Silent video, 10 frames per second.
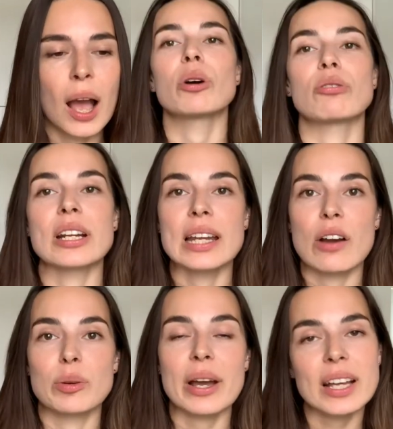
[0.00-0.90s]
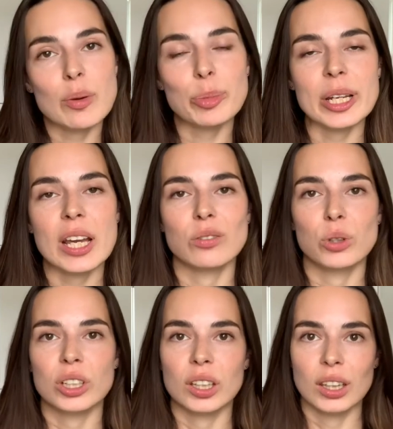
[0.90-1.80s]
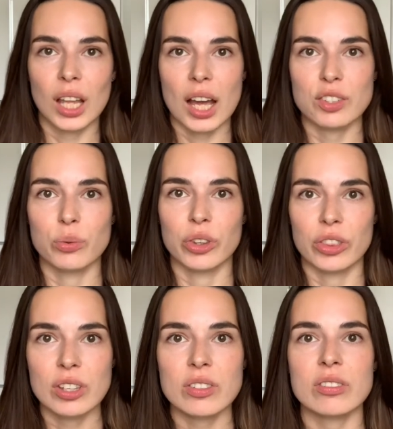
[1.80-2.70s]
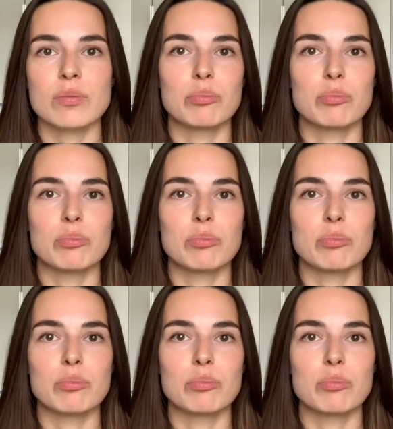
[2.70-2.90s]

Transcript: But right now in my company, I work a lot with this,